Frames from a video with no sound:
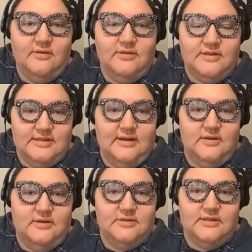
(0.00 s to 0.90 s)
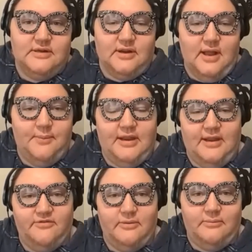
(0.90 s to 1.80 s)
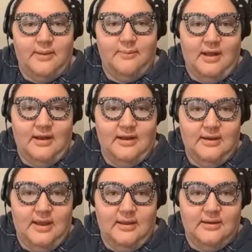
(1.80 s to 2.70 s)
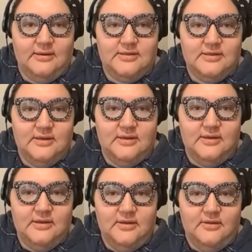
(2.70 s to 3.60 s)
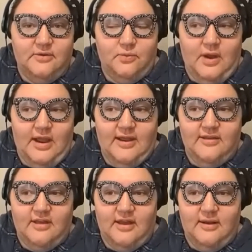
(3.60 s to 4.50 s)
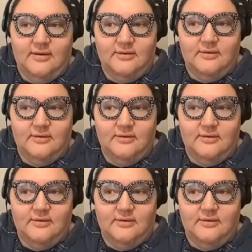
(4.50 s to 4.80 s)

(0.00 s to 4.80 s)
the signals that are coming in from my body, and the way that